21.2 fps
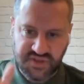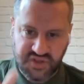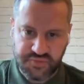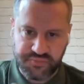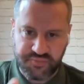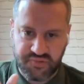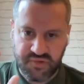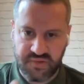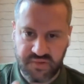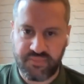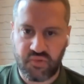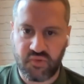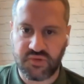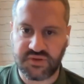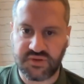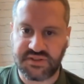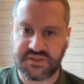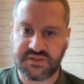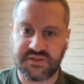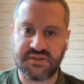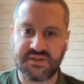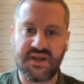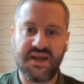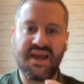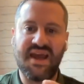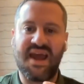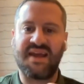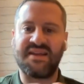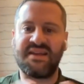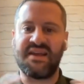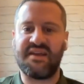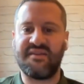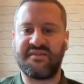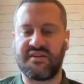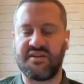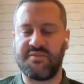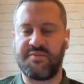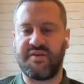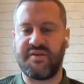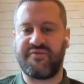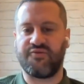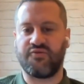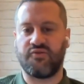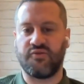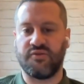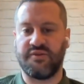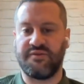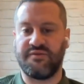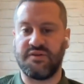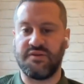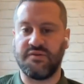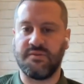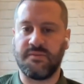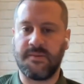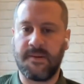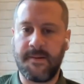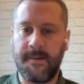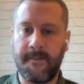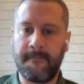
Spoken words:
super important, and it is going to be for all of you.